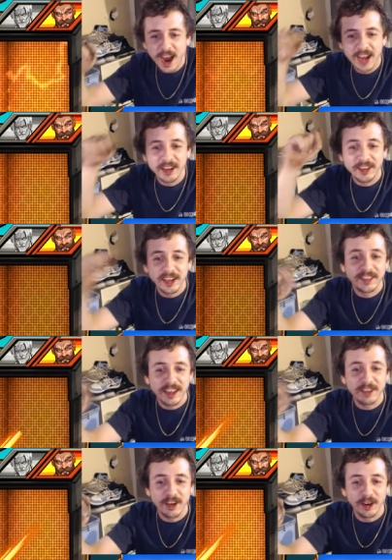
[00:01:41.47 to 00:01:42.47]
I just did a
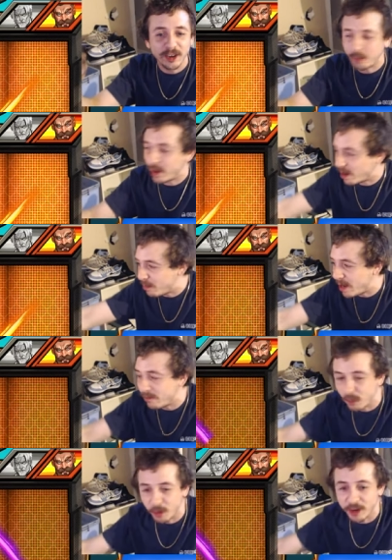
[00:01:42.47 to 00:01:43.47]
$70 spin and paid
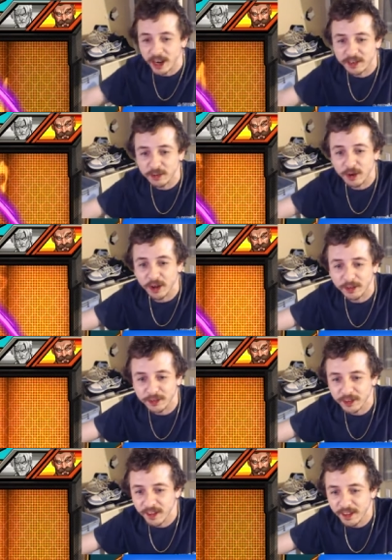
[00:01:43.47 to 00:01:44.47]
$492.